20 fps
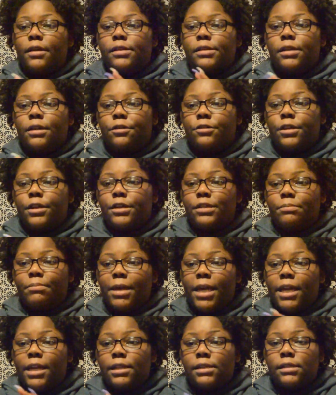So there's
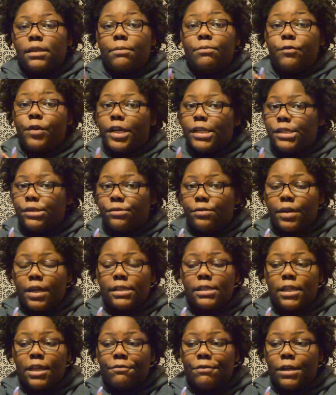banks, some
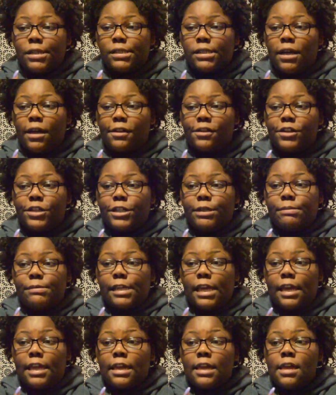restaurants give out scholarships,
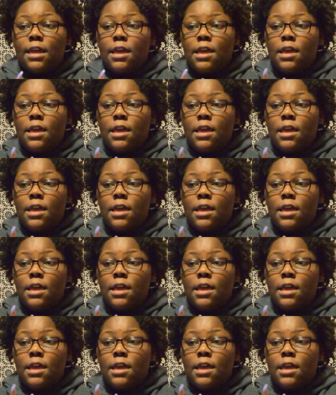like